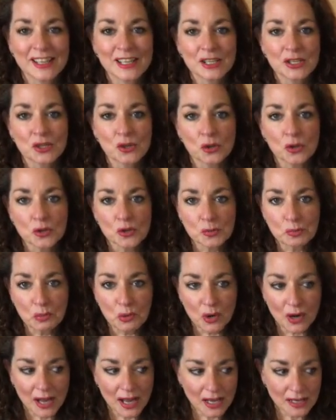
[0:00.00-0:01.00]
So this
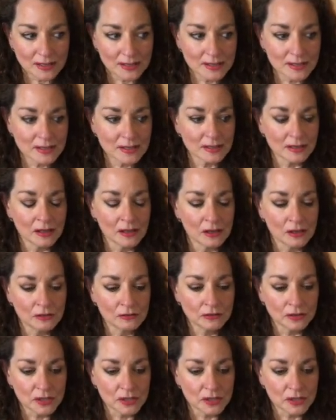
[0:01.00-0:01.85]
practice of